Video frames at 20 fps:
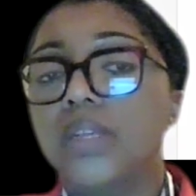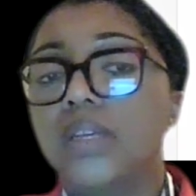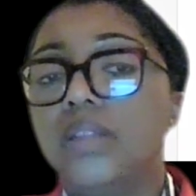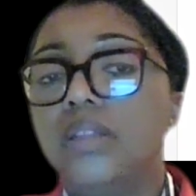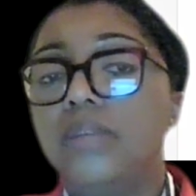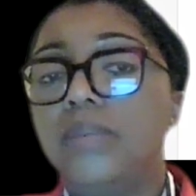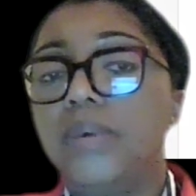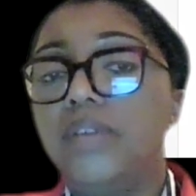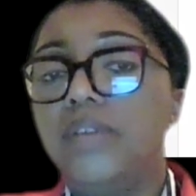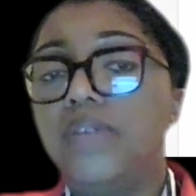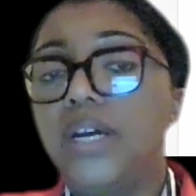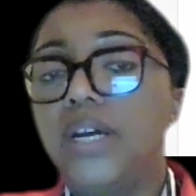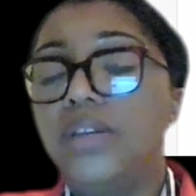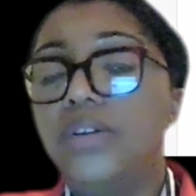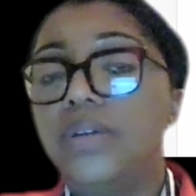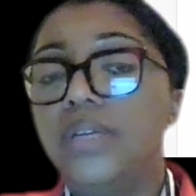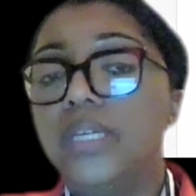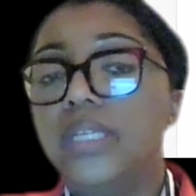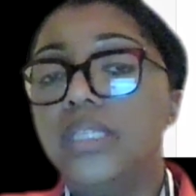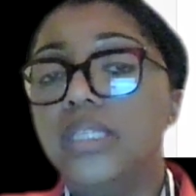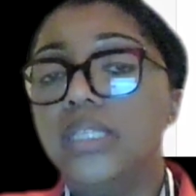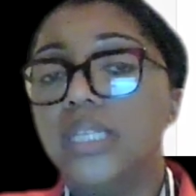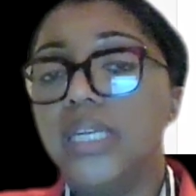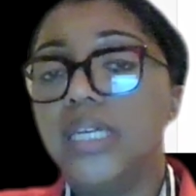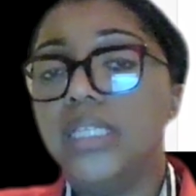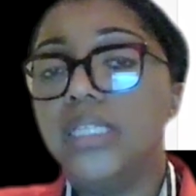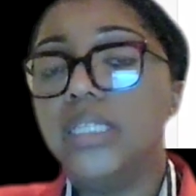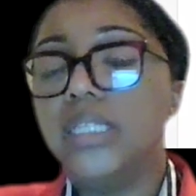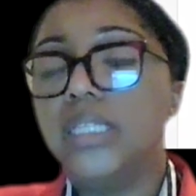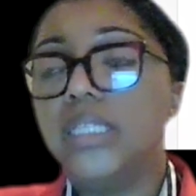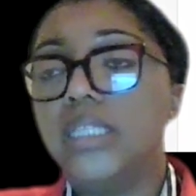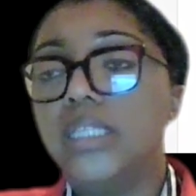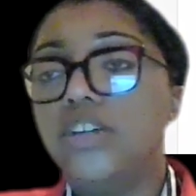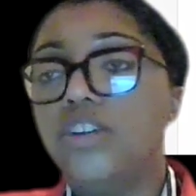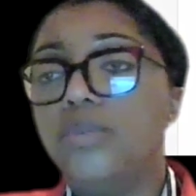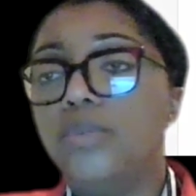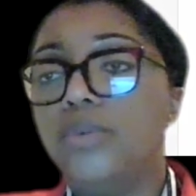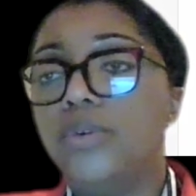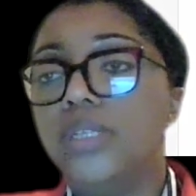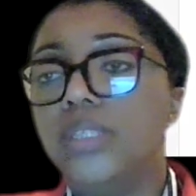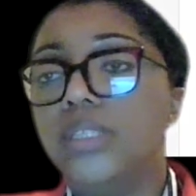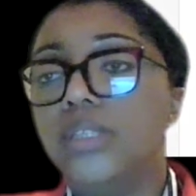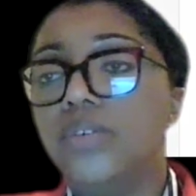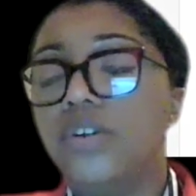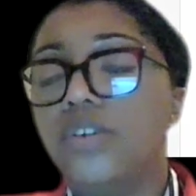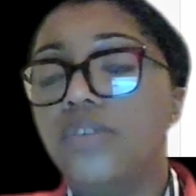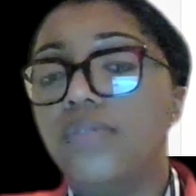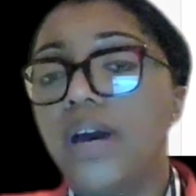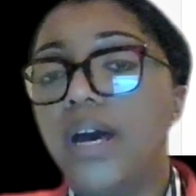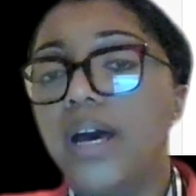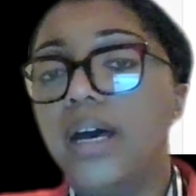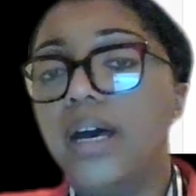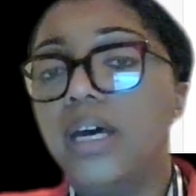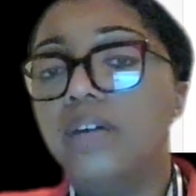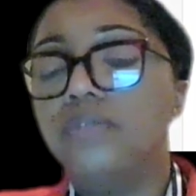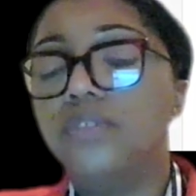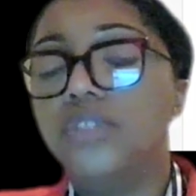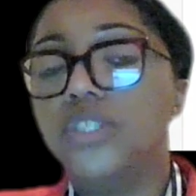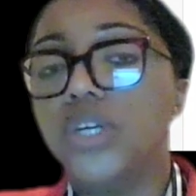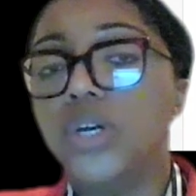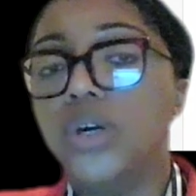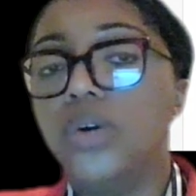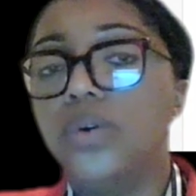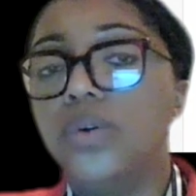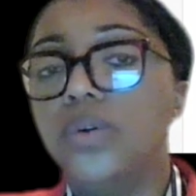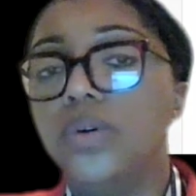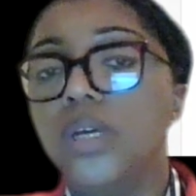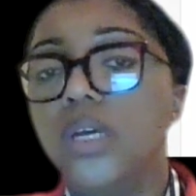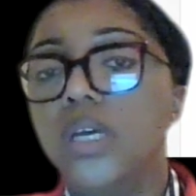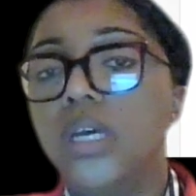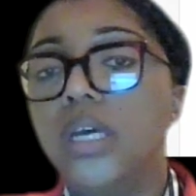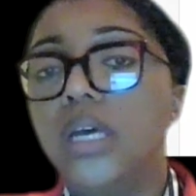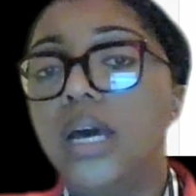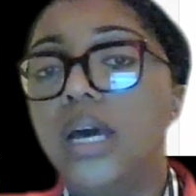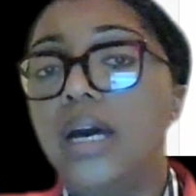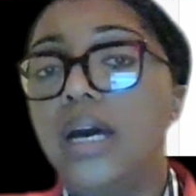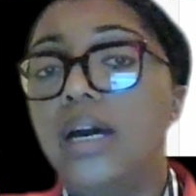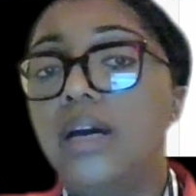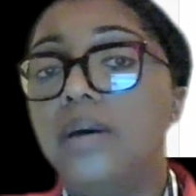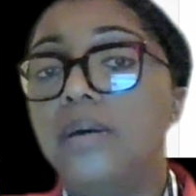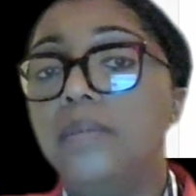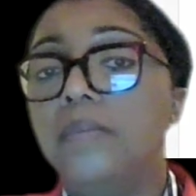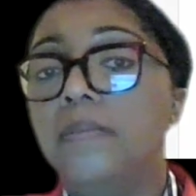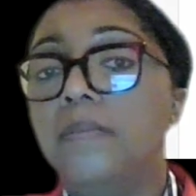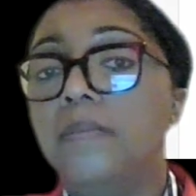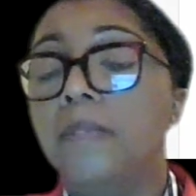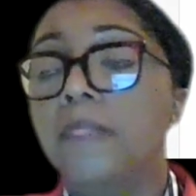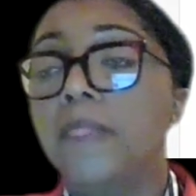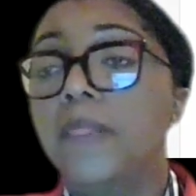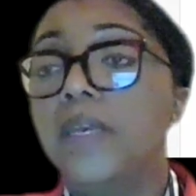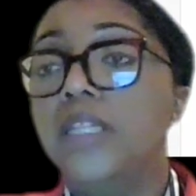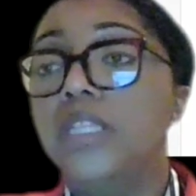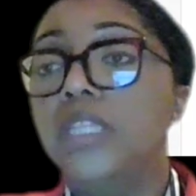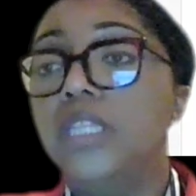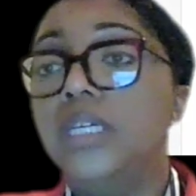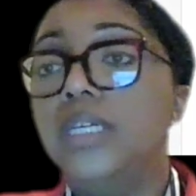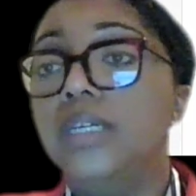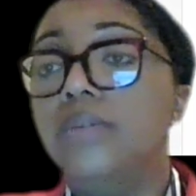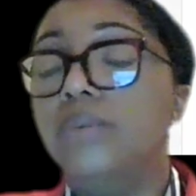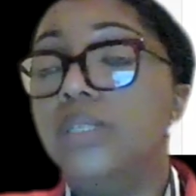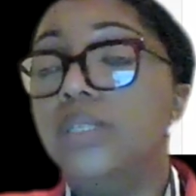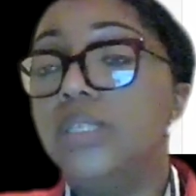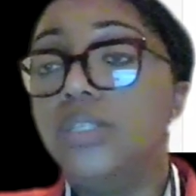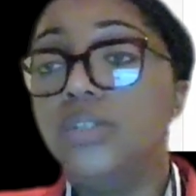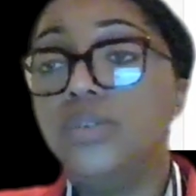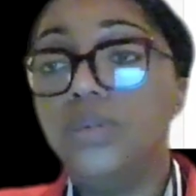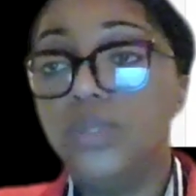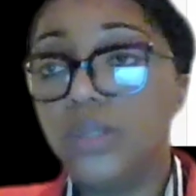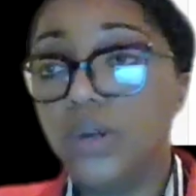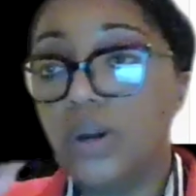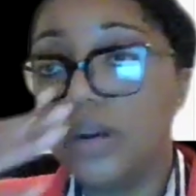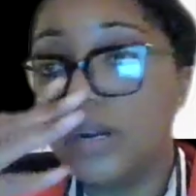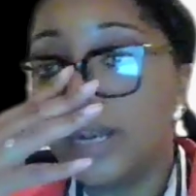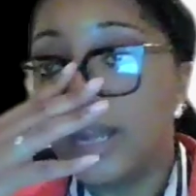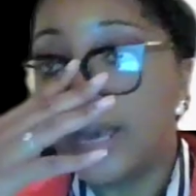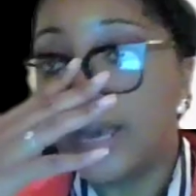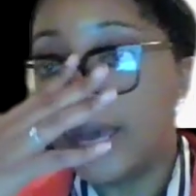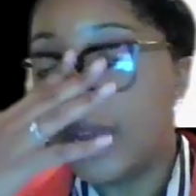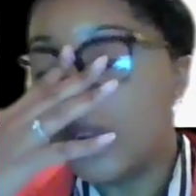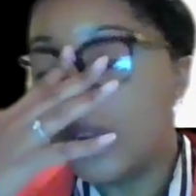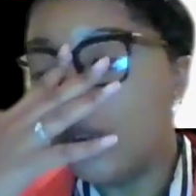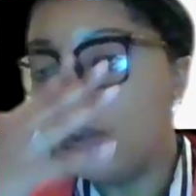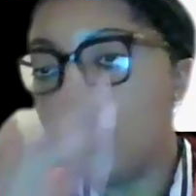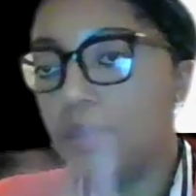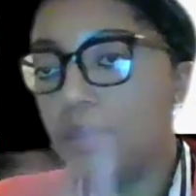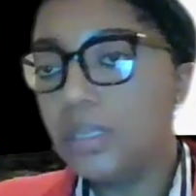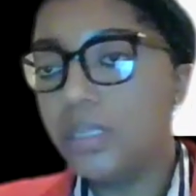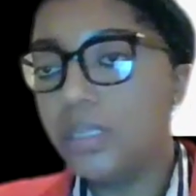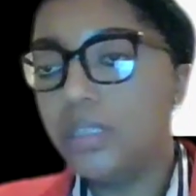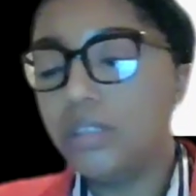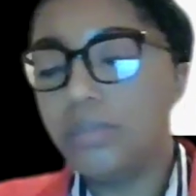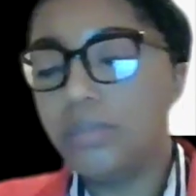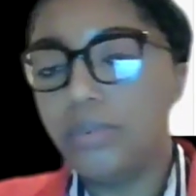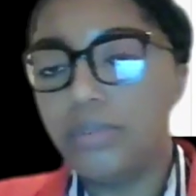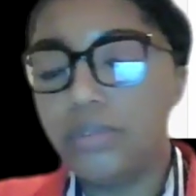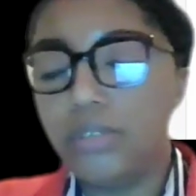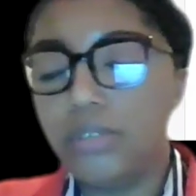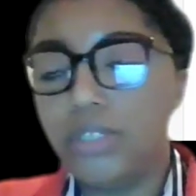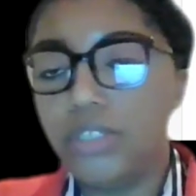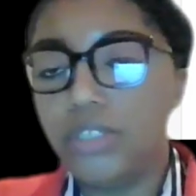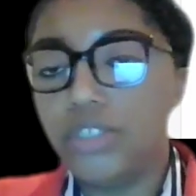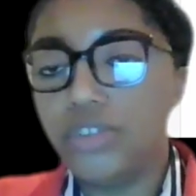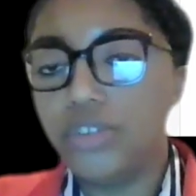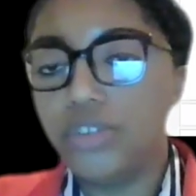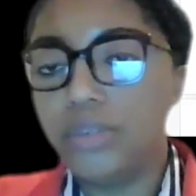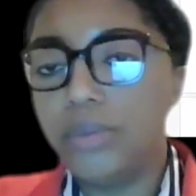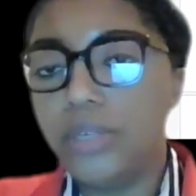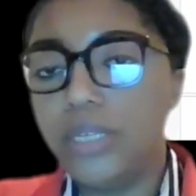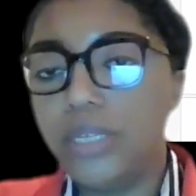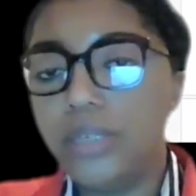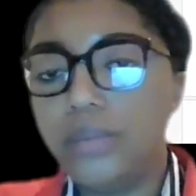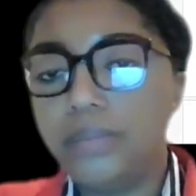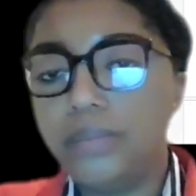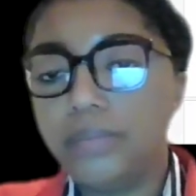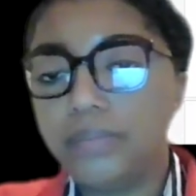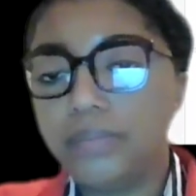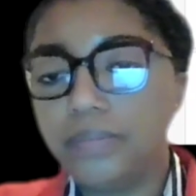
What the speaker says: the p-value is less than 0.05, so the residuals are not normally distributed.